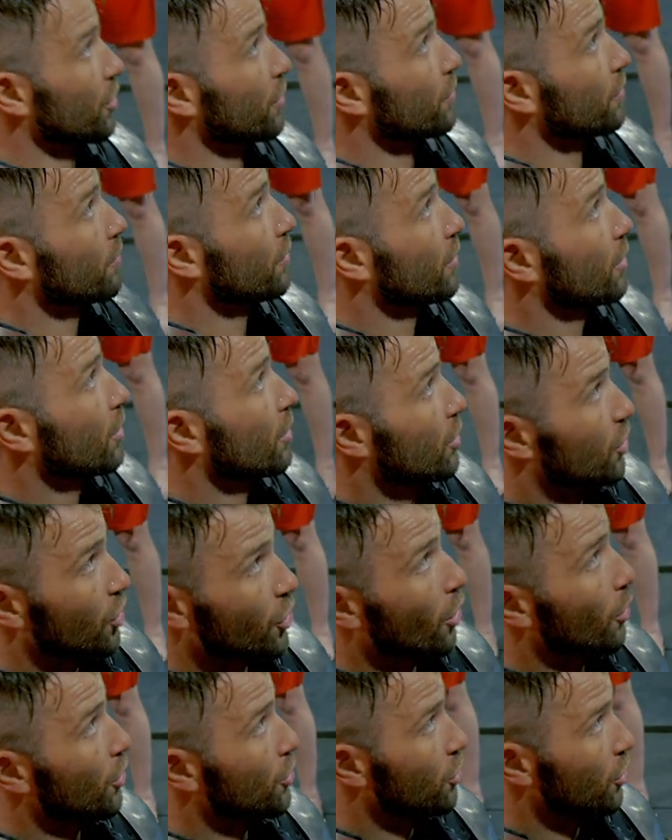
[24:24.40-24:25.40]
you. So
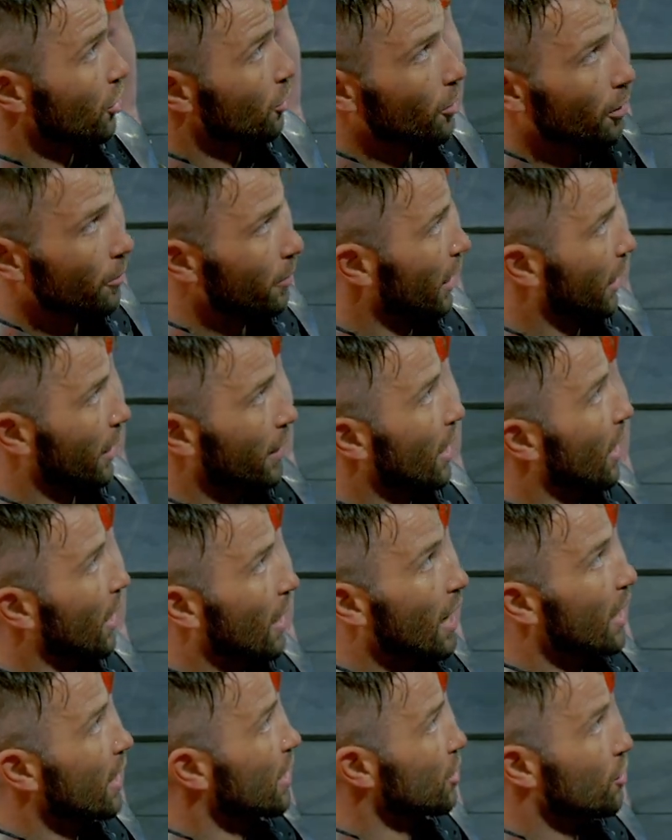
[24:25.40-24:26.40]
no one should feel and be like, no,
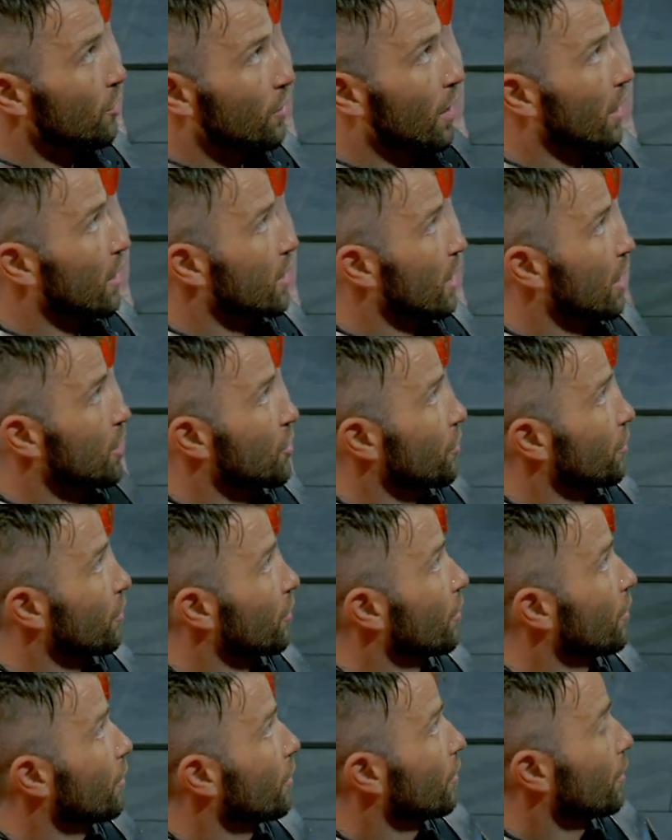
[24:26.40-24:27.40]
can't hit you, can't touch you.
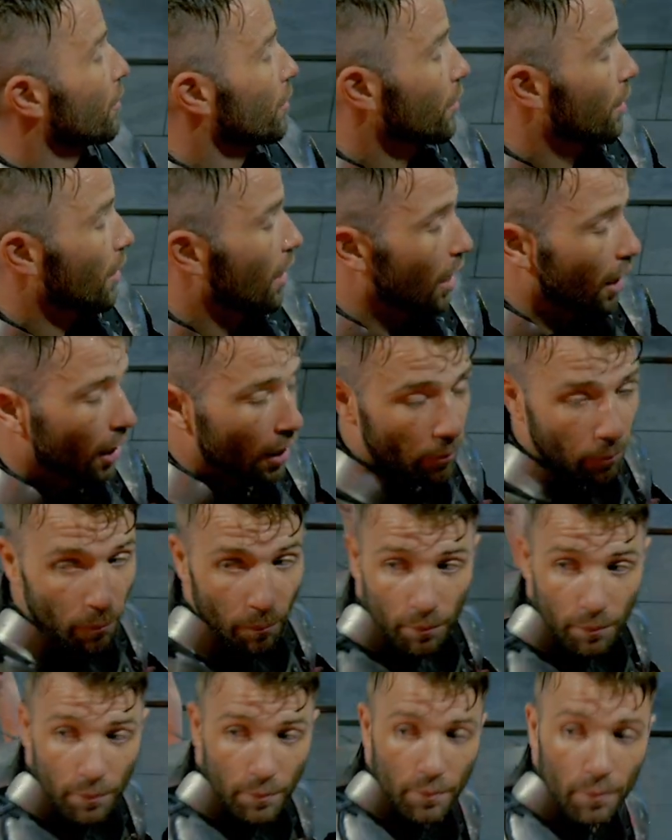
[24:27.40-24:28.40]

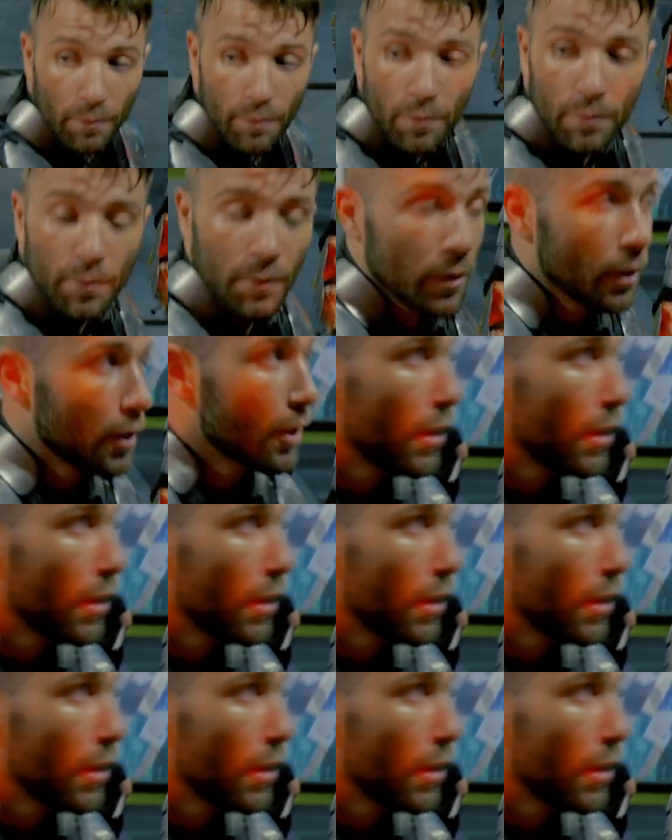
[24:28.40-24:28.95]
So if you